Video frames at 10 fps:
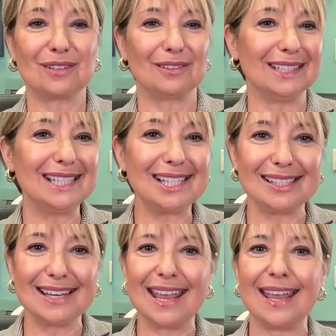
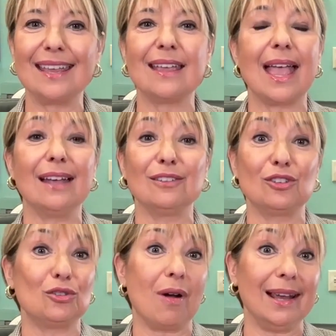listening,
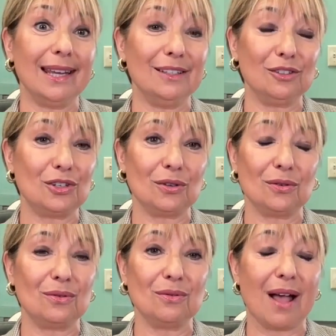and trying
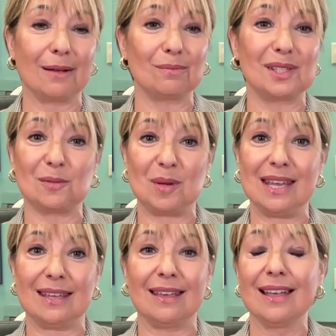to
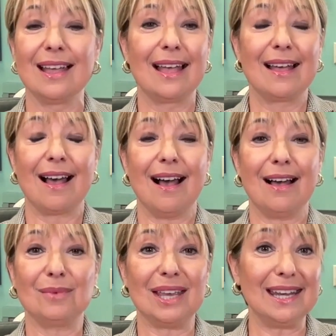speak
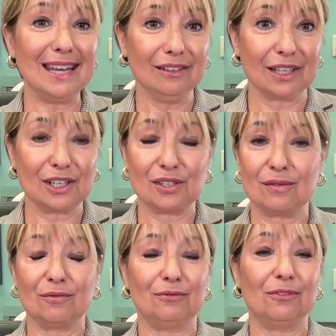in
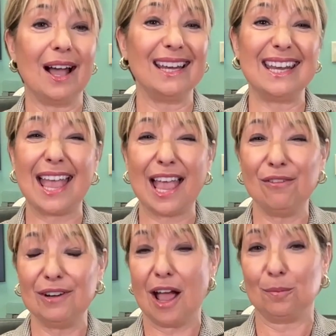English, finding
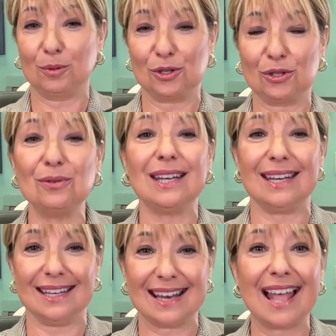every
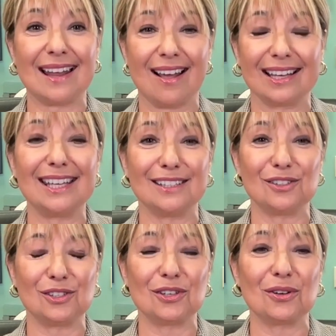opportunity that I can
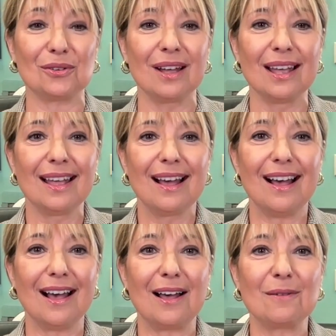do.
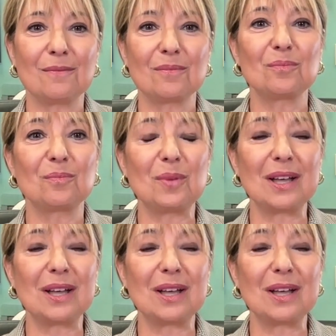I